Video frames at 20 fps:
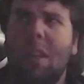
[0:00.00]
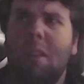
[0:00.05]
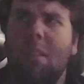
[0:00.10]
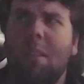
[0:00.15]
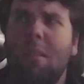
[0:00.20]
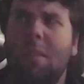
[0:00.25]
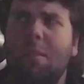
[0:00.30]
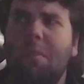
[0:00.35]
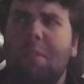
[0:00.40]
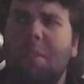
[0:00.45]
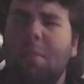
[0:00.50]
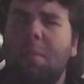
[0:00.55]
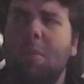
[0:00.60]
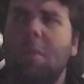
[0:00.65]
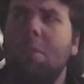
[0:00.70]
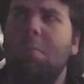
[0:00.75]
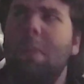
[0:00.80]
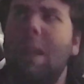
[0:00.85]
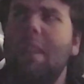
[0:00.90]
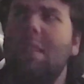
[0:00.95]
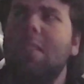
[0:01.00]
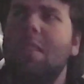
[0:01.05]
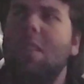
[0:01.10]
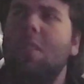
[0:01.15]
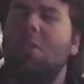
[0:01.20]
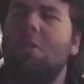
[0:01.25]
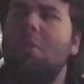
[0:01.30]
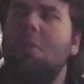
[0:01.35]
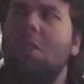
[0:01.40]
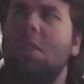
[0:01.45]
I don't know if it was based
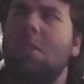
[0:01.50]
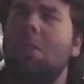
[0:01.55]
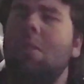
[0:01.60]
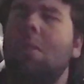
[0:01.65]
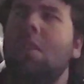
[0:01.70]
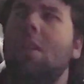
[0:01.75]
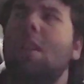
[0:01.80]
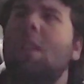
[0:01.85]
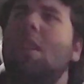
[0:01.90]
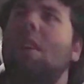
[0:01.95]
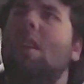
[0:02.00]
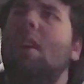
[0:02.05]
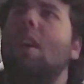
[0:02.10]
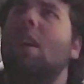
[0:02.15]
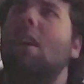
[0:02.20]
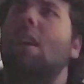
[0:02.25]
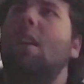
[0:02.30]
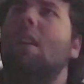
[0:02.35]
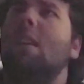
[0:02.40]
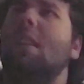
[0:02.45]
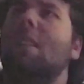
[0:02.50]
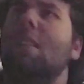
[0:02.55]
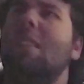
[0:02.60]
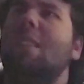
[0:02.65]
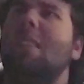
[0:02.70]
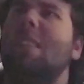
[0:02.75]
on a true story. Uh,